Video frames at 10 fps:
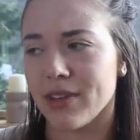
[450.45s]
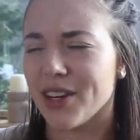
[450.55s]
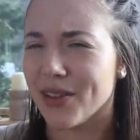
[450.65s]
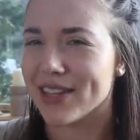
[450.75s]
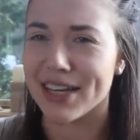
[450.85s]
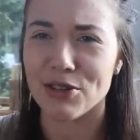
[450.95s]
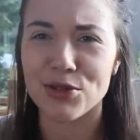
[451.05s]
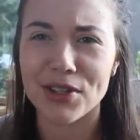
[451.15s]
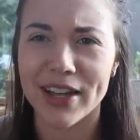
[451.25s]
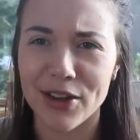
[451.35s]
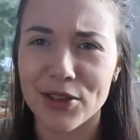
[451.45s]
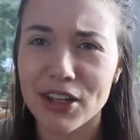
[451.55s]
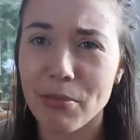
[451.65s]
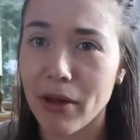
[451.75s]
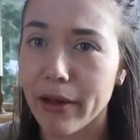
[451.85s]
you know, that sounds really
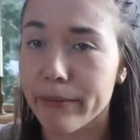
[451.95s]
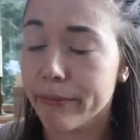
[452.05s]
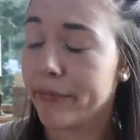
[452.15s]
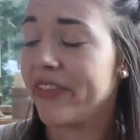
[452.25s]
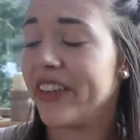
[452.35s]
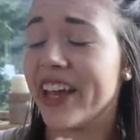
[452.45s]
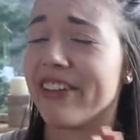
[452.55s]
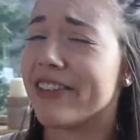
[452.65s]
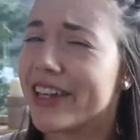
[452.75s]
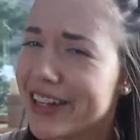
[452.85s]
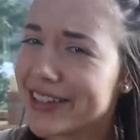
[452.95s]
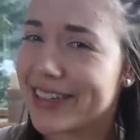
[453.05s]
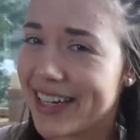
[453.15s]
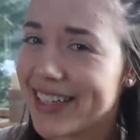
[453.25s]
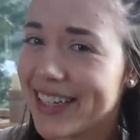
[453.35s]
healthy, but it really doesn't
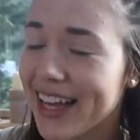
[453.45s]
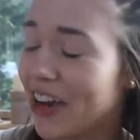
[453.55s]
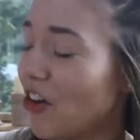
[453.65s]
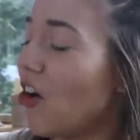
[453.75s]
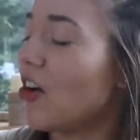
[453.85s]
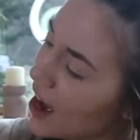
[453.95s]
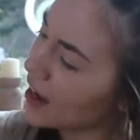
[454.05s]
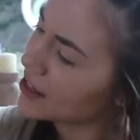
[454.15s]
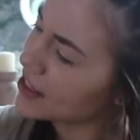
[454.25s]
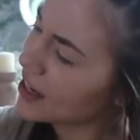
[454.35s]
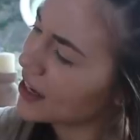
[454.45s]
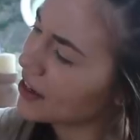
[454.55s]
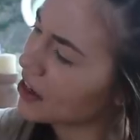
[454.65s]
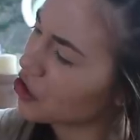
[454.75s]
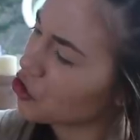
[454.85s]
taste like that at all. I just
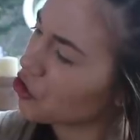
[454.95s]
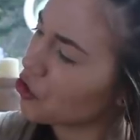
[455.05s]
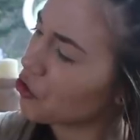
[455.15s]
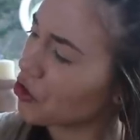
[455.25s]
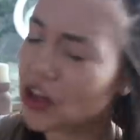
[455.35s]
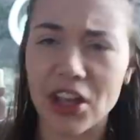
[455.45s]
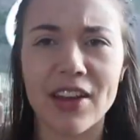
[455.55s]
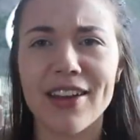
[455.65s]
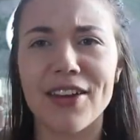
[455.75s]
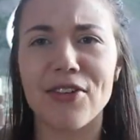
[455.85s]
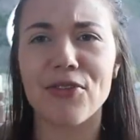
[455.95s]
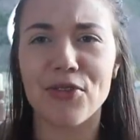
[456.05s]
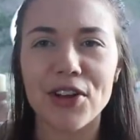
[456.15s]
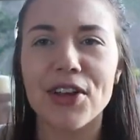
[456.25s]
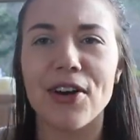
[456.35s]
think it's really,
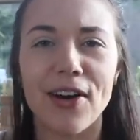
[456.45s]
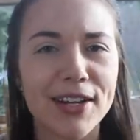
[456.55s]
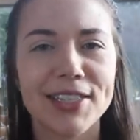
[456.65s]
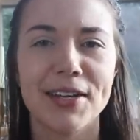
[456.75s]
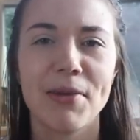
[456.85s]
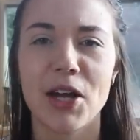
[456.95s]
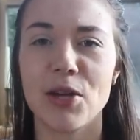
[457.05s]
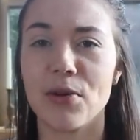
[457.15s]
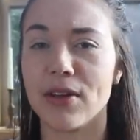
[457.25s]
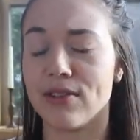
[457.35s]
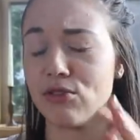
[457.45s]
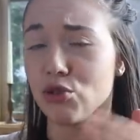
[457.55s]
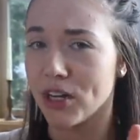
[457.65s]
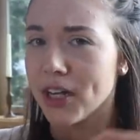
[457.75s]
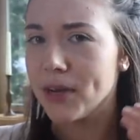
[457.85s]
really awesome how you can
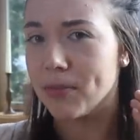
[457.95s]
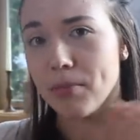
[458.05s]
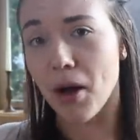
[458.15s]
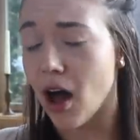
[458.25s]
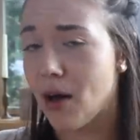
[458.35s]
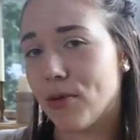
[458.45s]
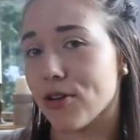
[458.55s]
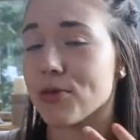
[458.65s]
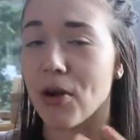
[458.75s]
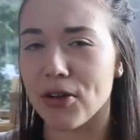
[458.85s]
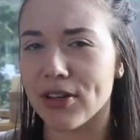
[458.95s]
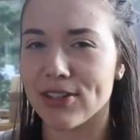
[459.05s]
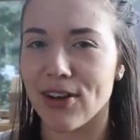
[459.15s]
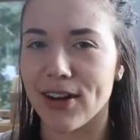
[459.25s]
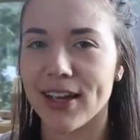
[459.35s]
drink pop or a
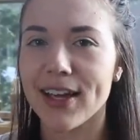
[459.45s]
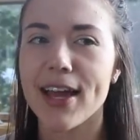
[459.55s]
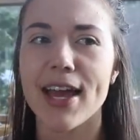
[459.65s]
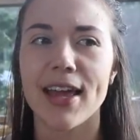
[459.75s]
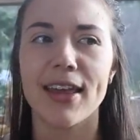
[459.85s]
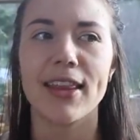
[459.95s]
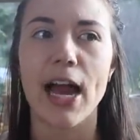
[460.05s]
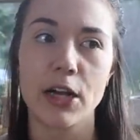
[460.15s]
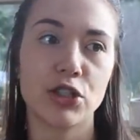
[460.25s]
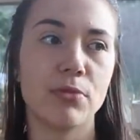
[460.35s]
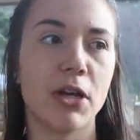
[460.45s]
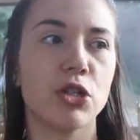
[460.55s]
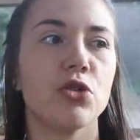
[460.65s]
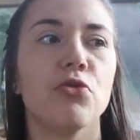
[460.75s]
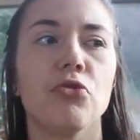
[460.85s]
sparkling tonic that actually
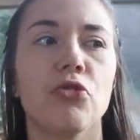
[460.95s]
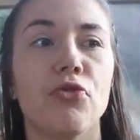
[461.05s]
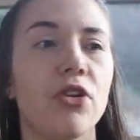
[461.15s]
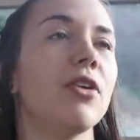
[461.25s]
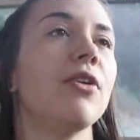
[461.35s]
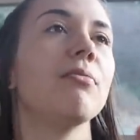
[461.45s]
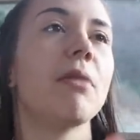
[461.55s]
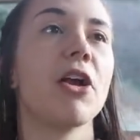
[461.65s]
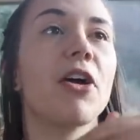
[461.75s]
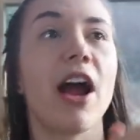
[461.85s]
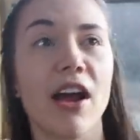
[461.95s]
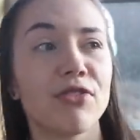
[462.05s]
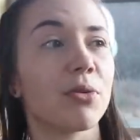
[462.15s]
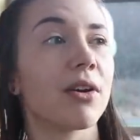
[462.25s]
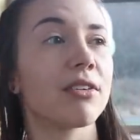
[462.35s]
makes you feel better
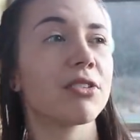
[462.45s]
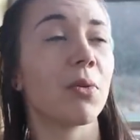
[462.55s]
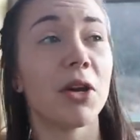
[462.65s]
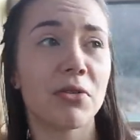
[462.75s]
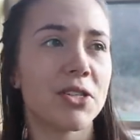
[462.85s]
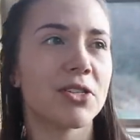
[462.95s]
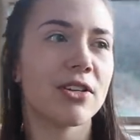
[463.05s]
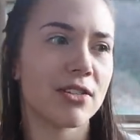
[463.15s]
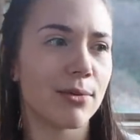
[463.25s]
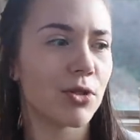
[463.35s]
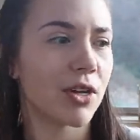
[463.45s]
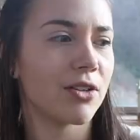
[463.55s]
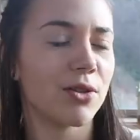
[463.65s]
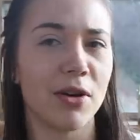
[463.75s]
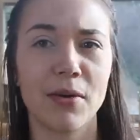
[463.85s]
afterwards. One of the reasons I stopped
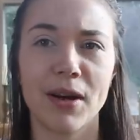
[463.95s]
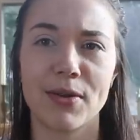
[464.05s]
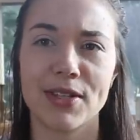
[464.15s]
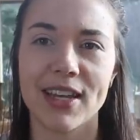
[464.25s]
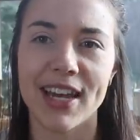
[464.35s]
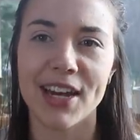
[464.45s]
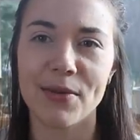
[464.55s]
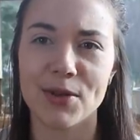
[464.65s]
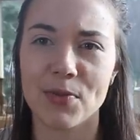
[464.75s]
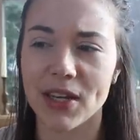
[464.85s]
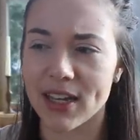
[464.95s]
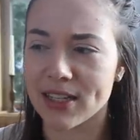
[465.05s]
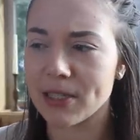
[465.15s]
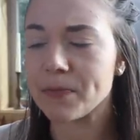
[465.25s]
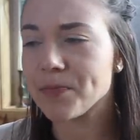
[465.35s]
drinking soda when I was a kid was
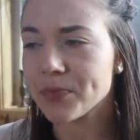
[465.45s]
because